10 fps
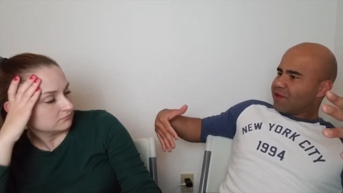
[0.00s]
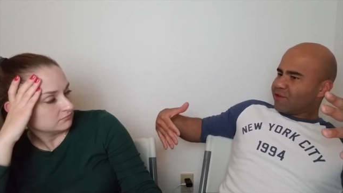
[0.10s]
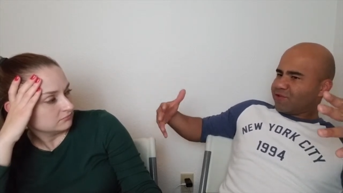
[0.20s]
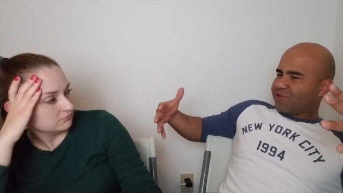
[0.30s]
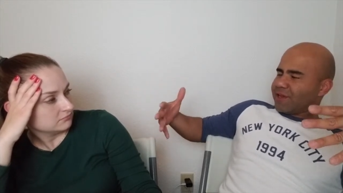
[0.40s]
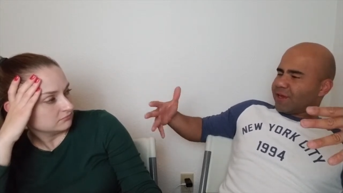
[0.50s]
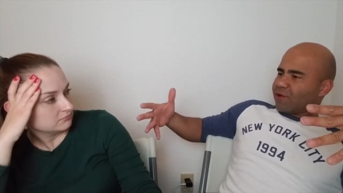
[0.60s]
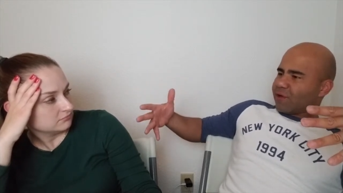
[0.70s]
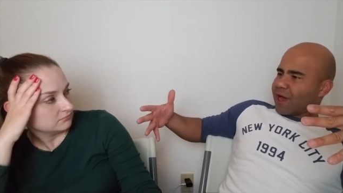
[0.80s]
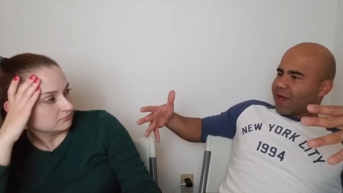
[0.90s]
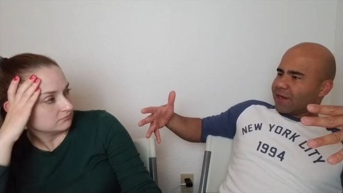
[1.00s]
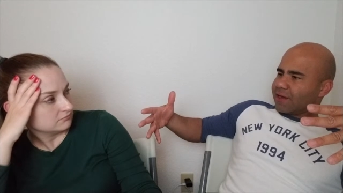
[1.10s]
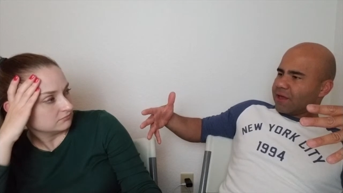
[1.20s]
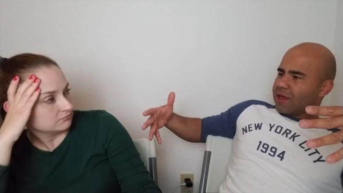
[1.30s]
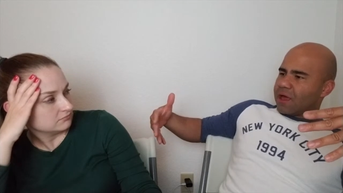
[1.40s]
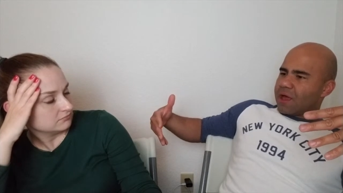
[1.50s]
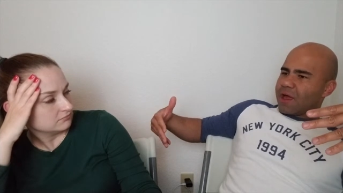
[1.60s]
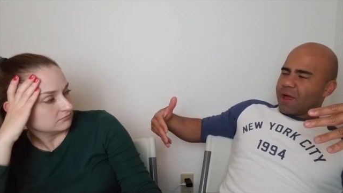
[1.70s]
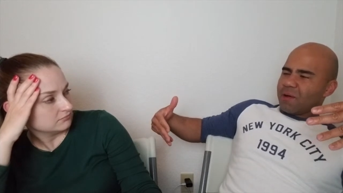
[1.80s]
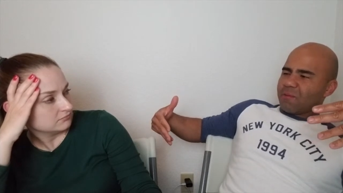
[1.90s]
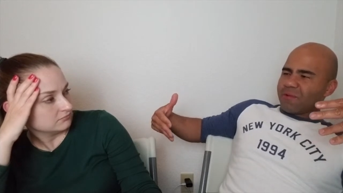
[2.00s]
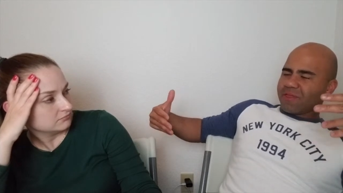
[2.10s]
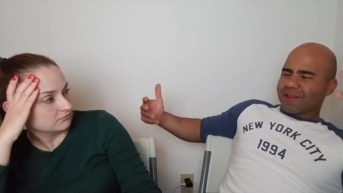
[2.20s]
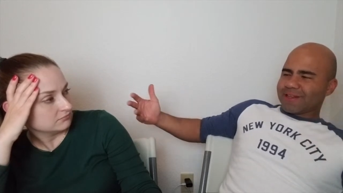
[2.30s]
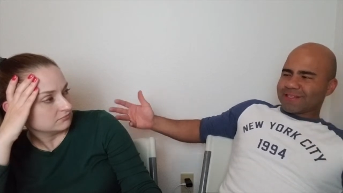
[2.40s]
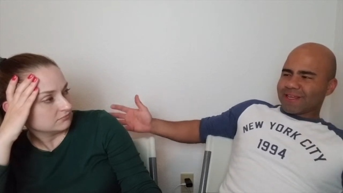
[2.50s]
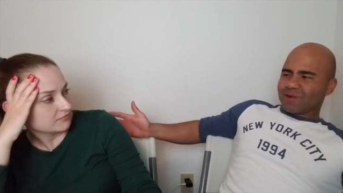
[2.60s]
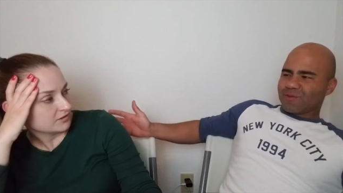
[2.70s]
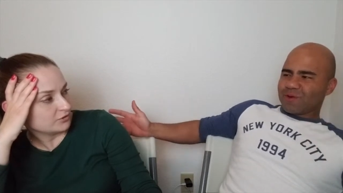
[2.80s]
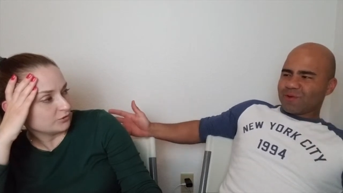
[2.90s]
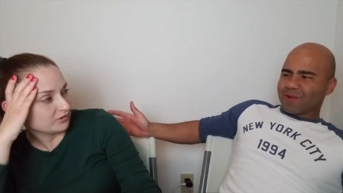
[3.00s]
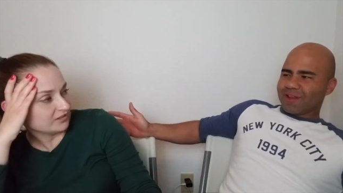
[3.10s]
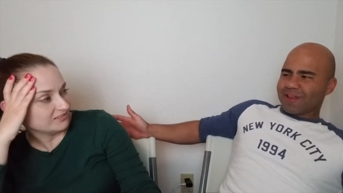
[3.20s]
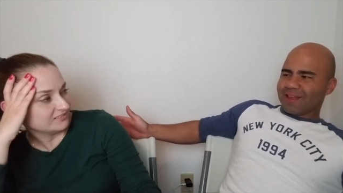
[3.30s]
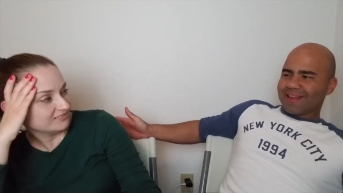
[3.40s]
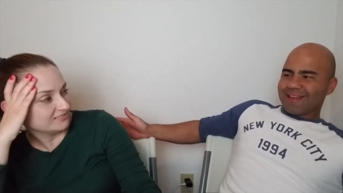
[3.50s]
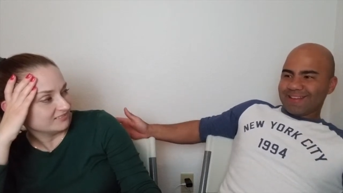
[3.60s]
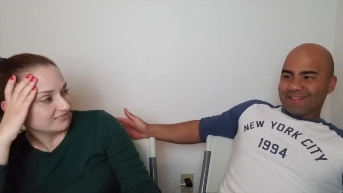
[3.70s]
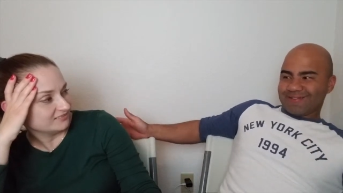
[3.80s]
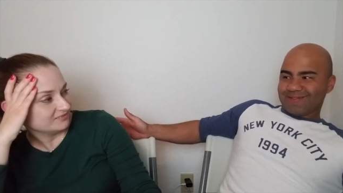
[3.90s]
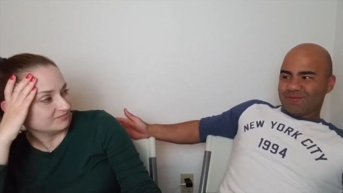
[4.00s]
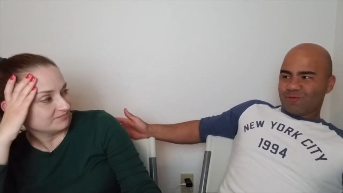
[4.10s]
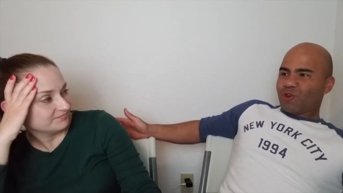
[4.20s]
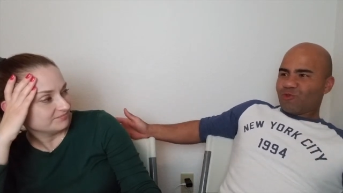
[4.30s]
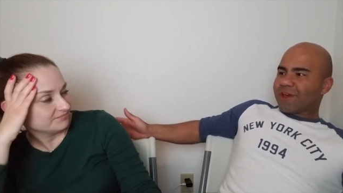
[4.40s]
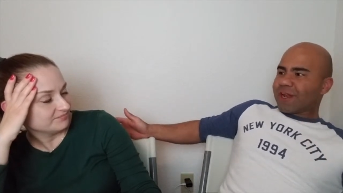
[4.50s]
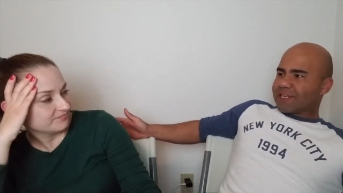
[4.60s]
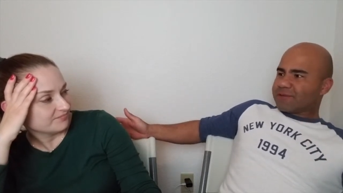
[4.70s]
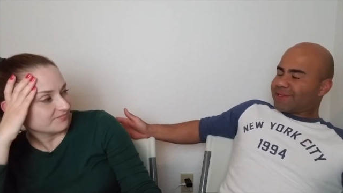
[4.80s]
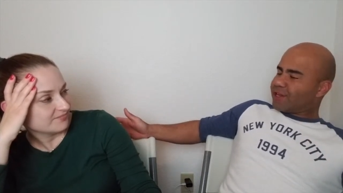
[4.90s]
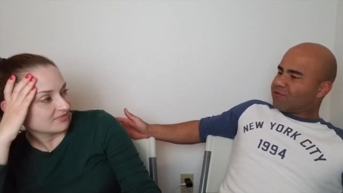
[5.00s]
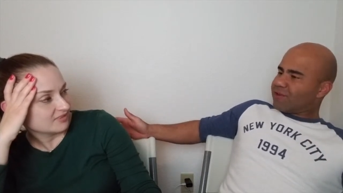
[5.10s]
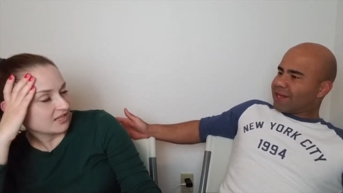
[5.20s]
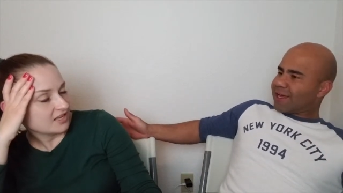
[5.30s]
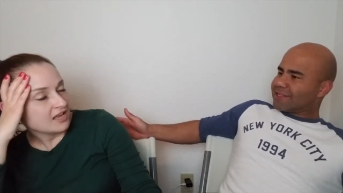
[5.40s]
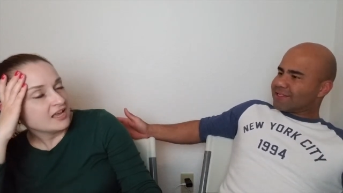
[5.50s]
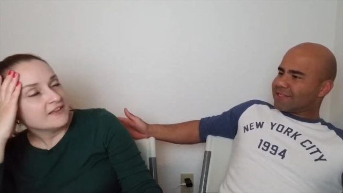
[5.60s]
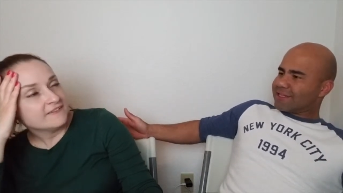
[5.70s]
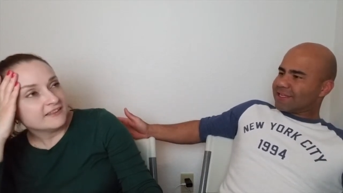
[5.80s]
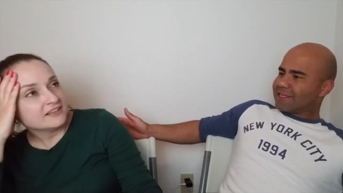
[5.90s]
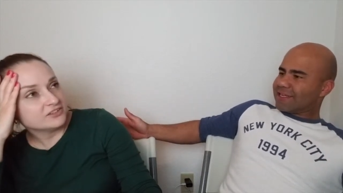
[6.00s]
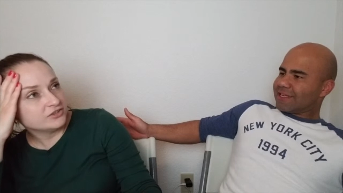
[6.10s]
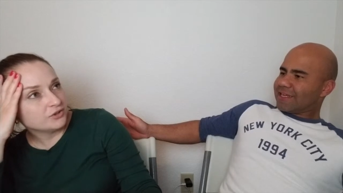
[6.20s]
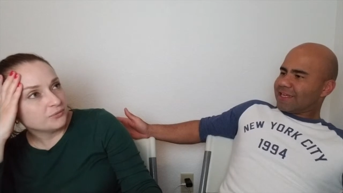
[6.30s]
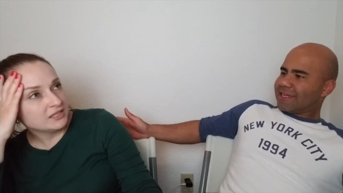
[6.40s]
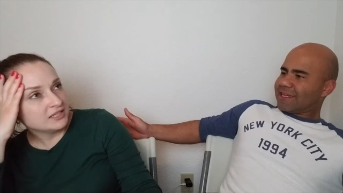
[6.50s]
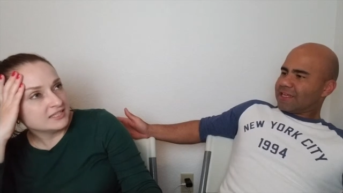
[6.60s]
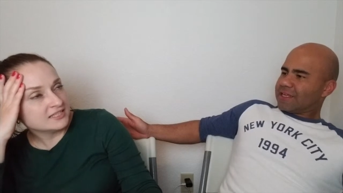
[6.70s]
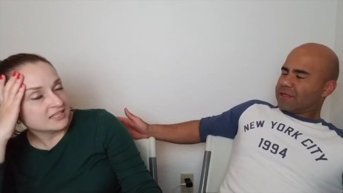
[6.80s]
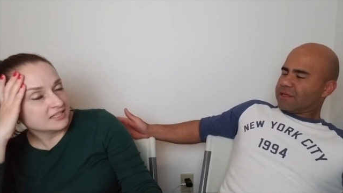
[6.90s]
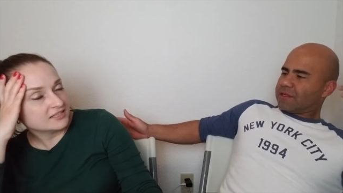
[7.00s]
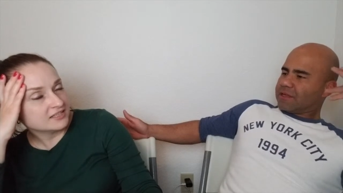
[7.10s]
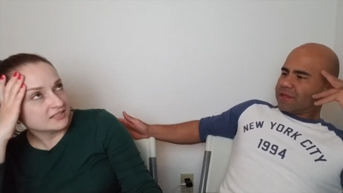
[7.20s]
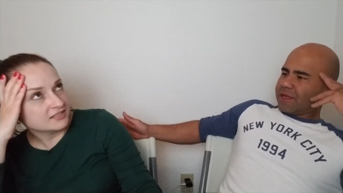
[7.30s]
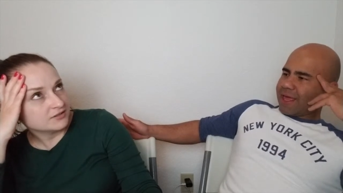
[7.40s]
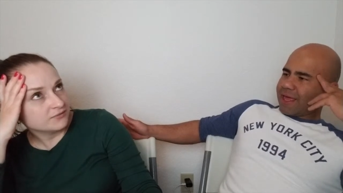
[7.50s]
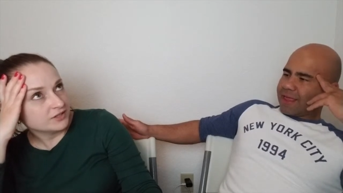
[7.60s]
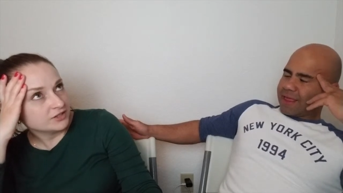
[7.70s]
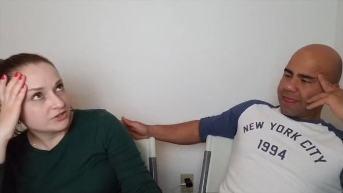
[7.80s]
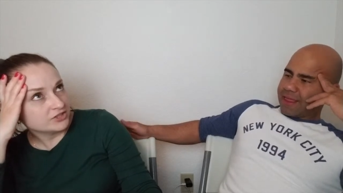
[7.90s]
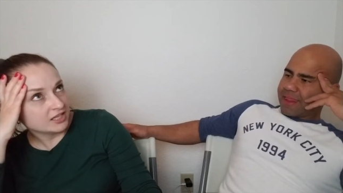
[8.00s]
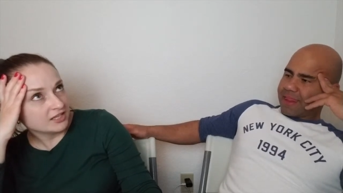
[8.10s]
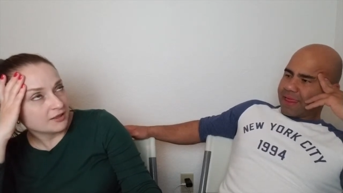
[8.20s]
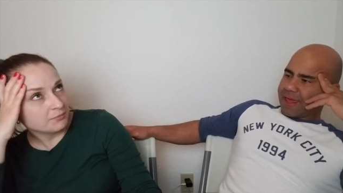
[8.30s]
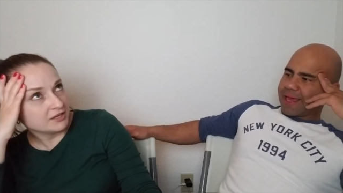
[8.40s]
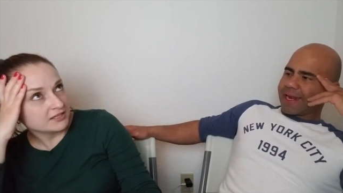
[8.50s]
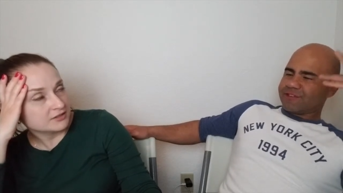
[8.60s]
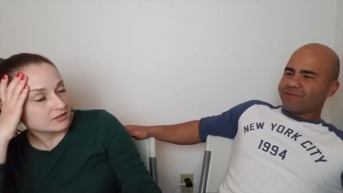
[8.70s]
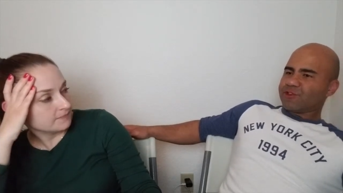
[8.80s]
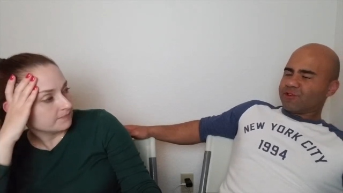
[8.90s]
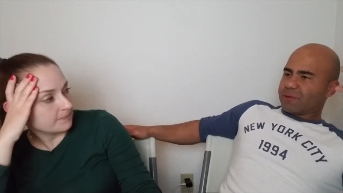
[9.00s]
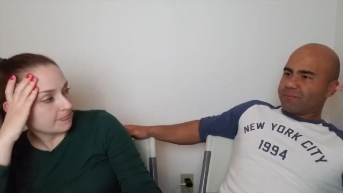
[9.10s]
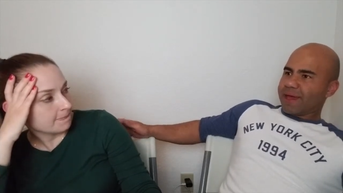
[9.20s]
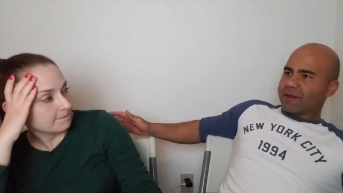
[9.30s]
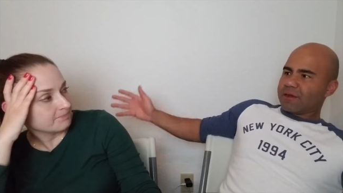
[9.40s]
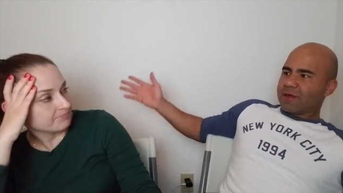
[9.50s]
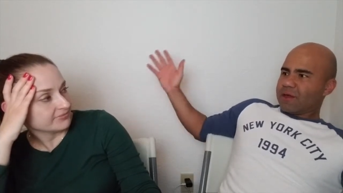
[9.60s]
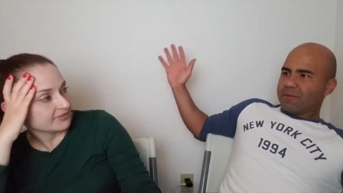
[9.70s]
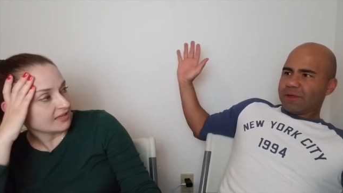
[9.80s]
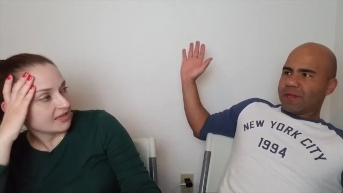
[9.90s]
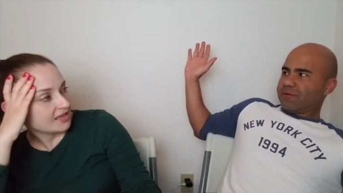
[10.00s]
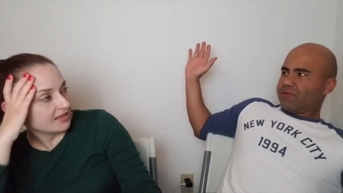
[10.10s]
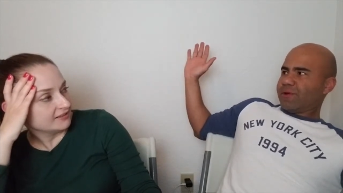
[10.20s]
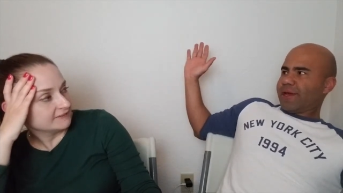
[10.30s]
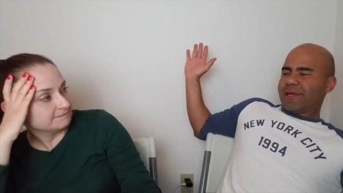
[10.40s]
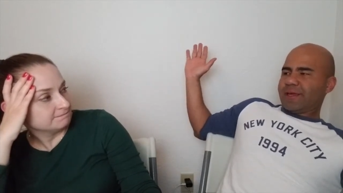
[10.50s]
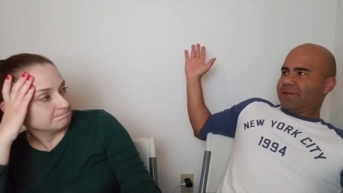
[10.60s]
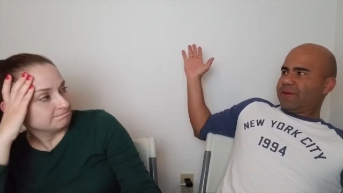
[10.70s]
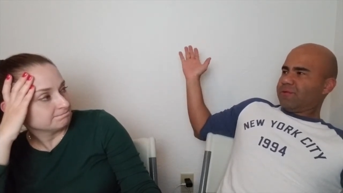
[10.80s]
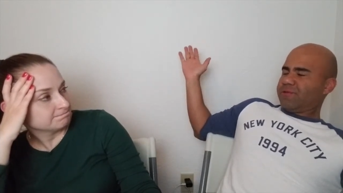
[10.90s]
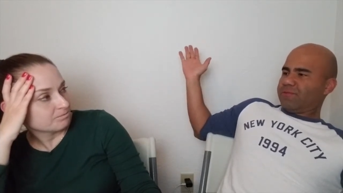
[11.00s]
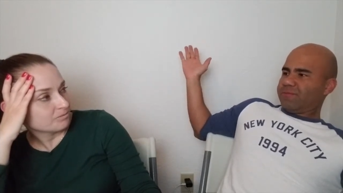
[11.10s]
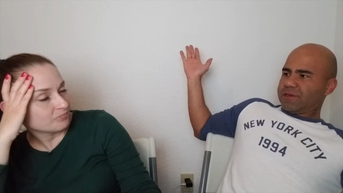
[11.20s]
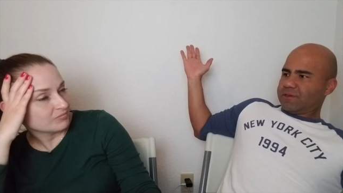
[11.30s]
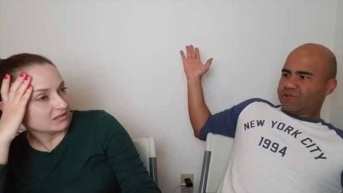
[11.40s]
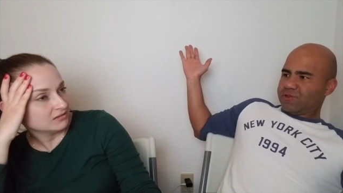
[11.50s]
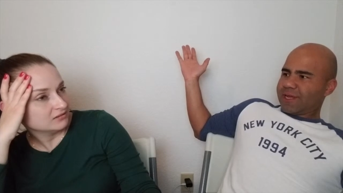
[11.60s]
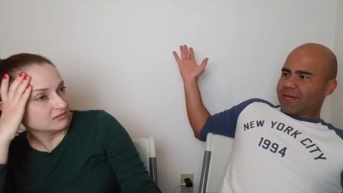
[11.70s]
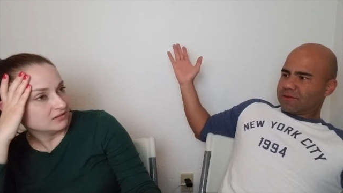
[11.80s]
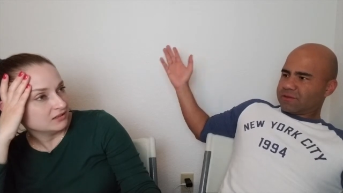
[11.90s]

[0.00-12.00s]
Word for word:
Speaker 1: You see that online, but then it's like, well, Too late. You don't realize, but they don't realize.
Speaker 2: You know what it is? It's it's funny to say that
Speaker 1: because and that's you know the men be like, dude, I can't deal with you because you're not.